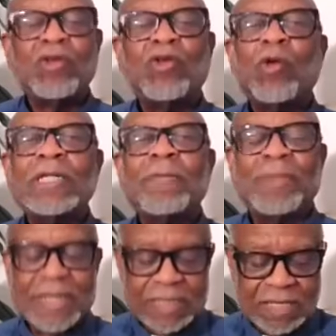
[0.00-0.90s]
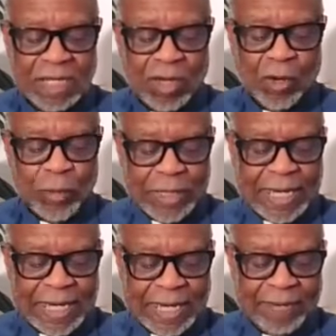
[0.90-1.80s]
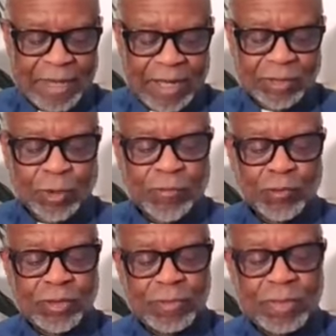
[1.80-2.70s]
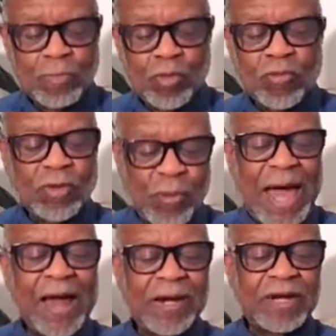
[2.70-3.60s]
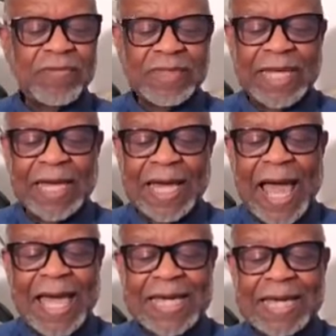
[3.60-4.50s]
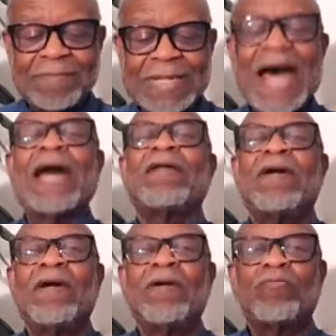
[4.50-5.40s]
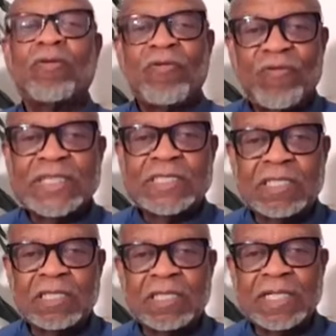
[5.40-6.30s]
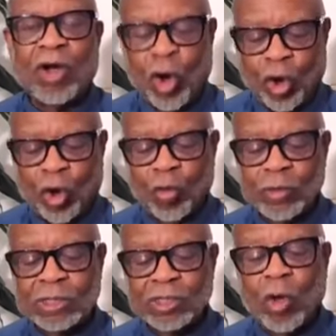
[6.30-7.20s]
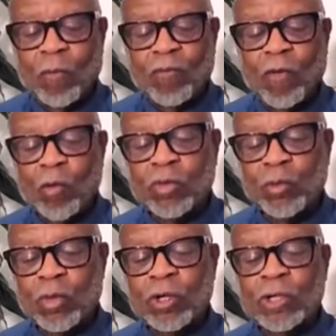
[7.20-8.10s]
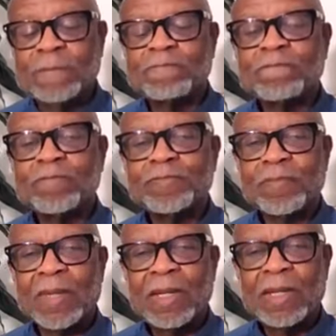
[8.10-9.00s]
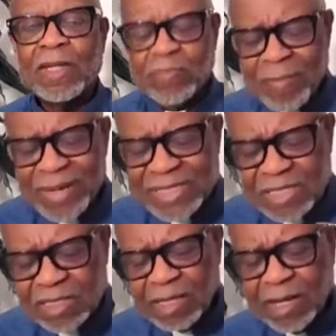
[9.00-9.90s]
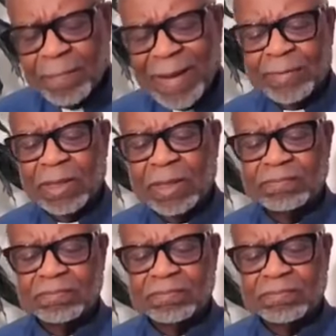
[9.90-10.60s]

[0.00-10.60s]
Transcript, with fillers: doing the best we can. And so if you see me moving around and everything, I am not professional at all. We just home folk with the word. Here's my message Bible.